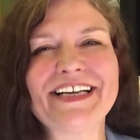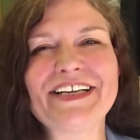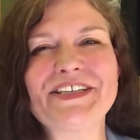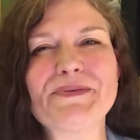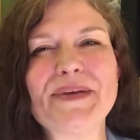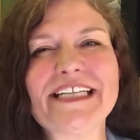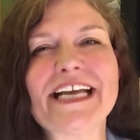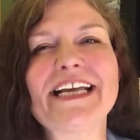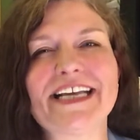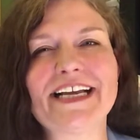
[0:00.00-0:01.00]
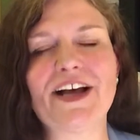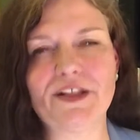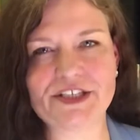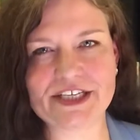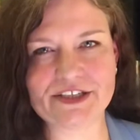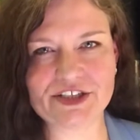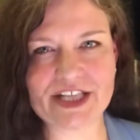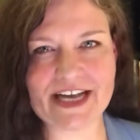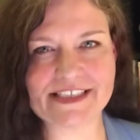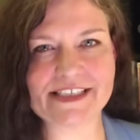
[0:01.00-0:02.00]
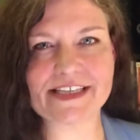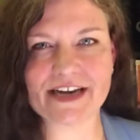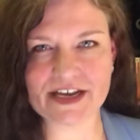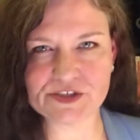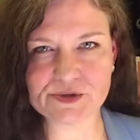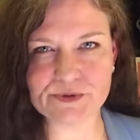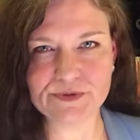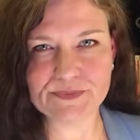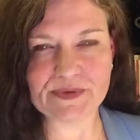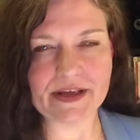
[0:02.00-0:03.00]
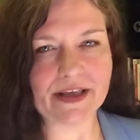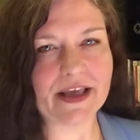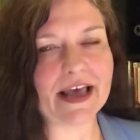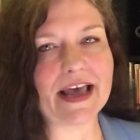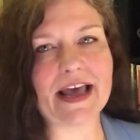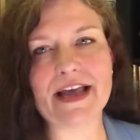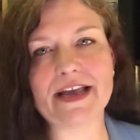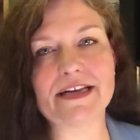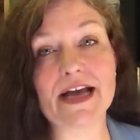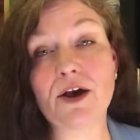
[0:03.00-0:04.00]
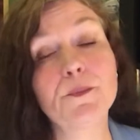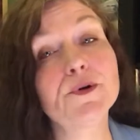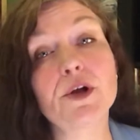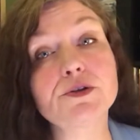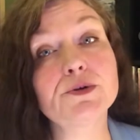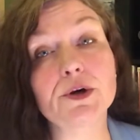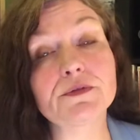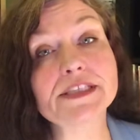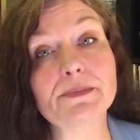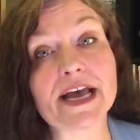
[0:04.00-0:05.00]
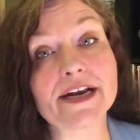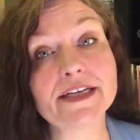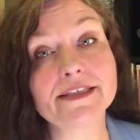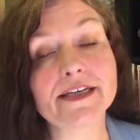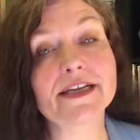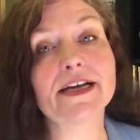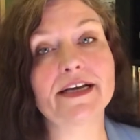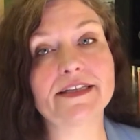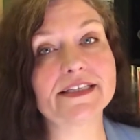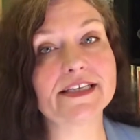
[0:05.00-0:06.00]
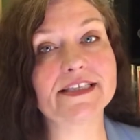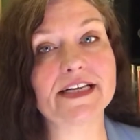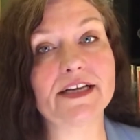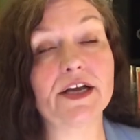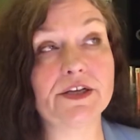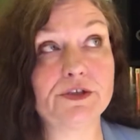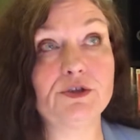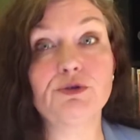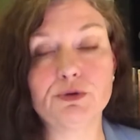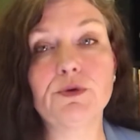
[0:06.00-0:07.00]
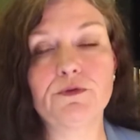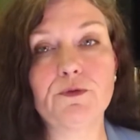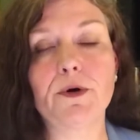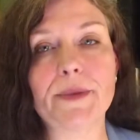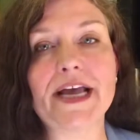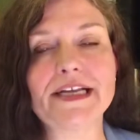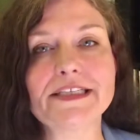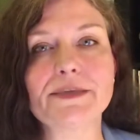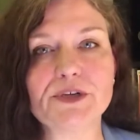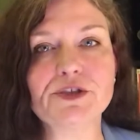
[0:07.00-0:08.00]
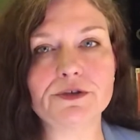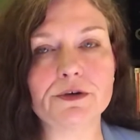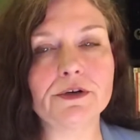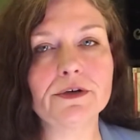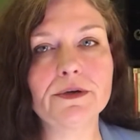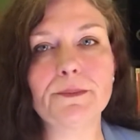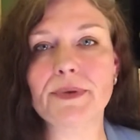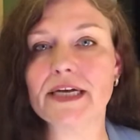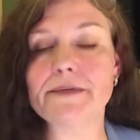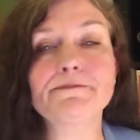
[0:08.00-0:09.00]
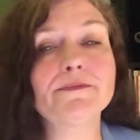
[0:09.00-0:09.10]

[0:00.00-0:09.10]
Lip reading: to be taking college English classes in high school. And I hope you're not too nervous about it. This is an unusual format, to be sure, but